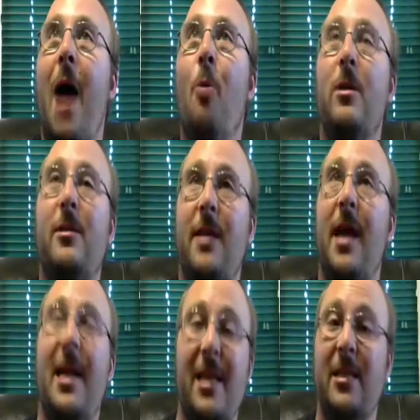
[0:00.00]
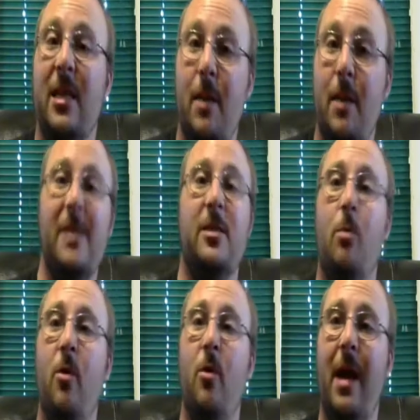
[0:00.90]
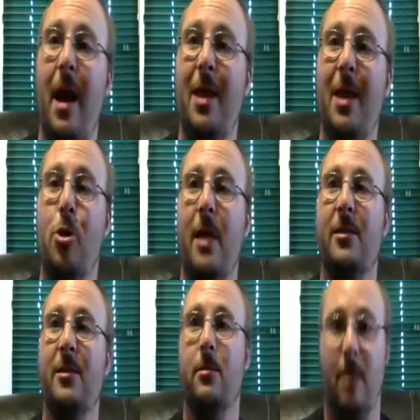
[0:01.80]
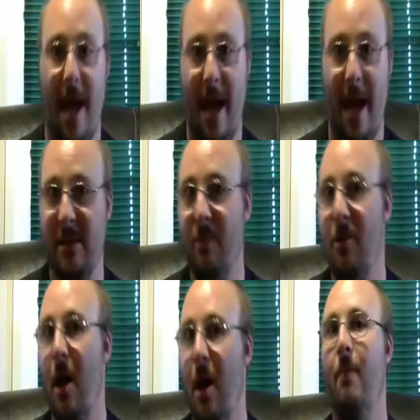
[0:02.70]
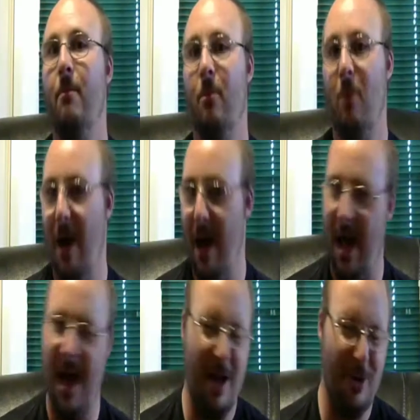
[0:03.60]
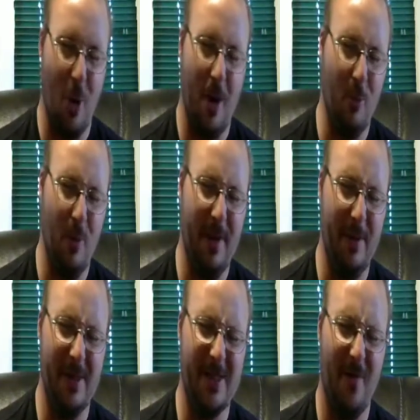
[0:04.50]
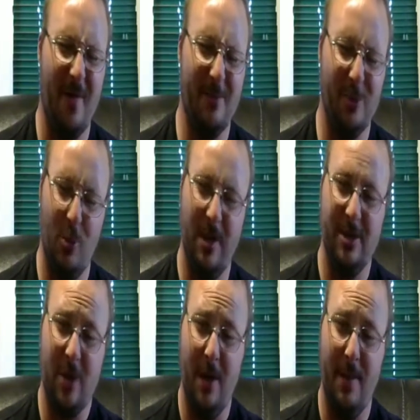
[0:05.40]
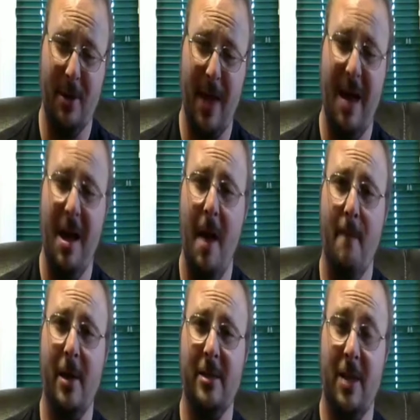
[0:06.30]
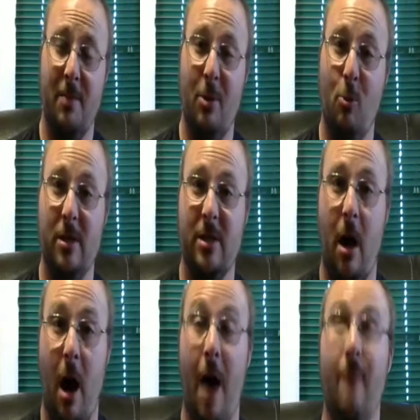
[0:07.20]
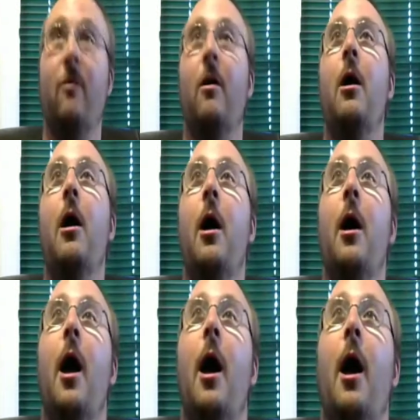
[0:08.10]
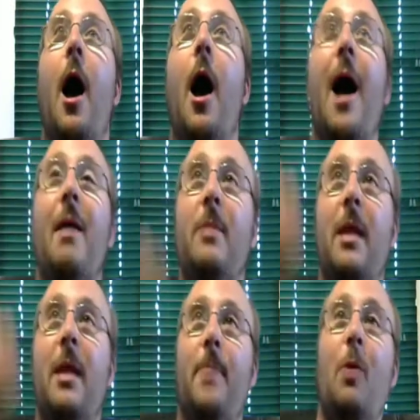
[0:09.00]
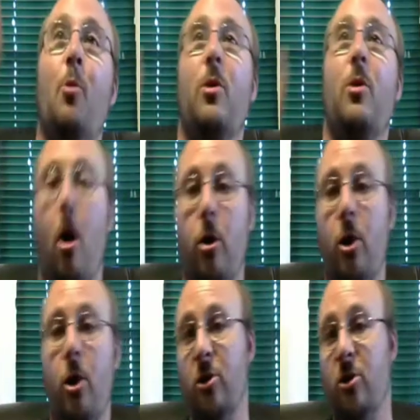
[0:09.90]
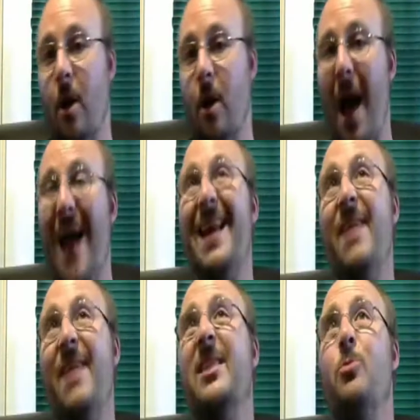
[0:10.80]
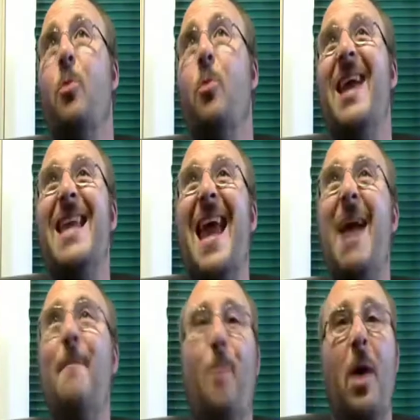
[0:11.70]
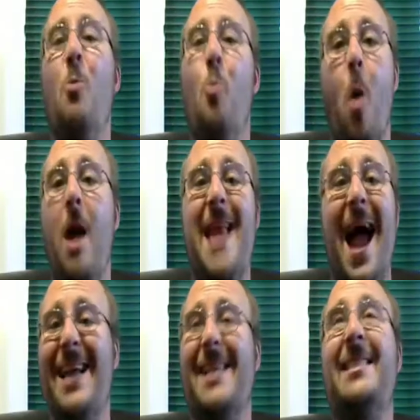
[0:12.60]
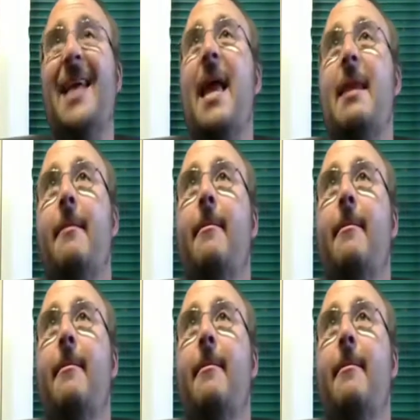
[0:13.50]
would say it is an amazing movie. It's just, at the same time, I know I'm repeating myself. I'm really sorry about that. But something was off. IMDb, with all the users combined, gives this movie an 8.1 out of 10.